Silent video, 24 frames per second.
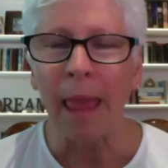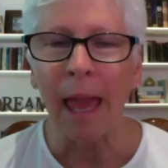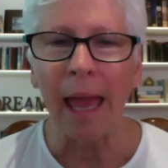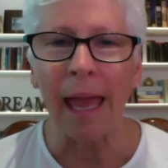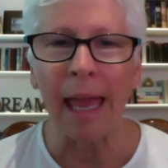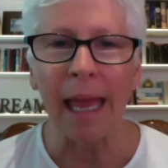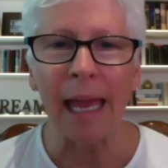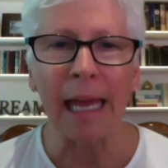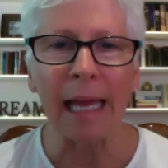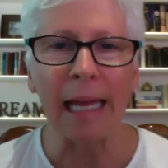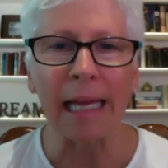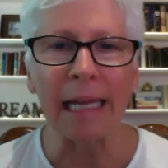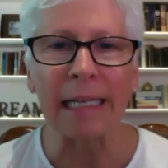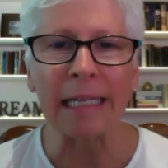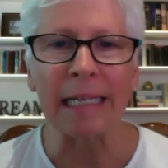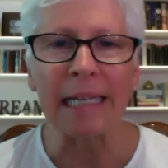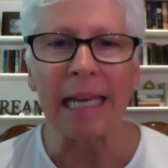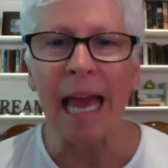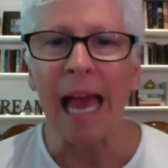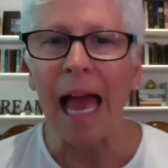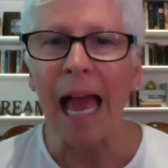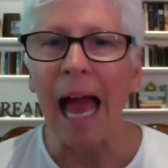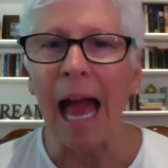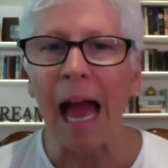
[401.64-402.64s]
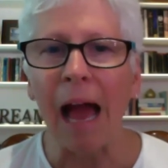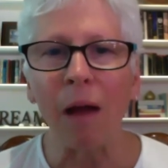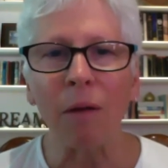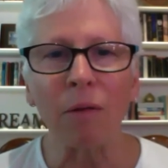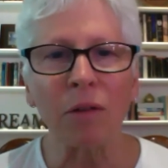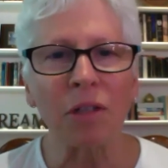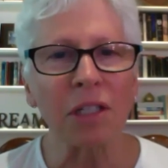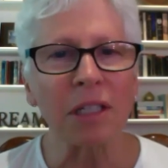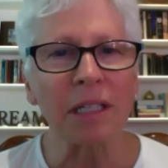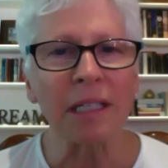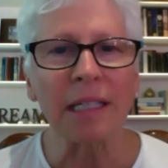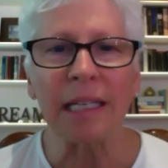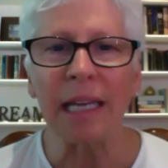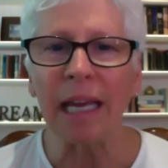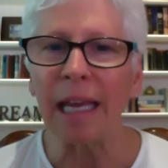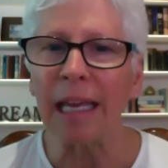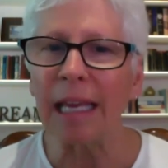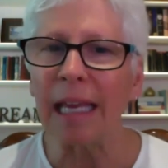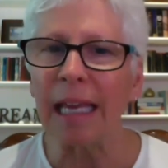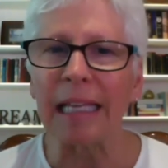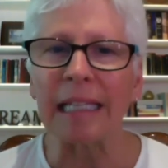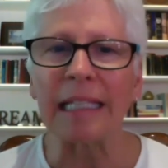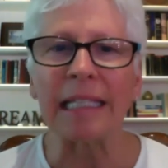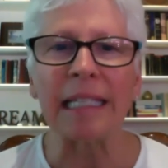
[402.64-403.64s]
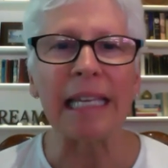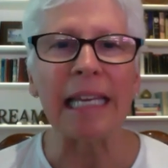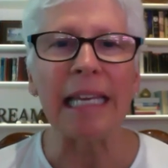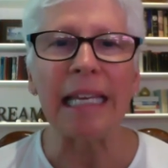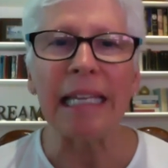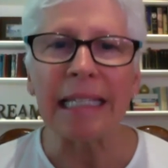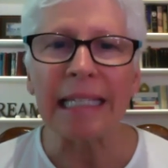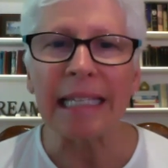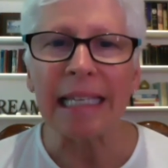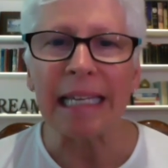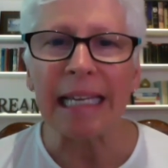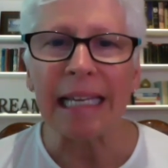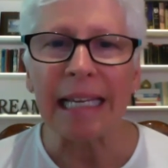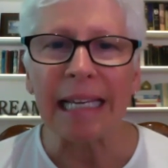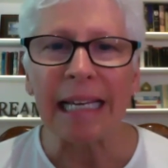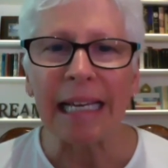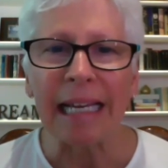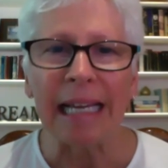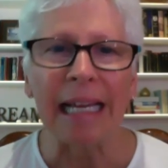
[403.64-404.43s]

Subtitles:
And I will just tell you, it's easy.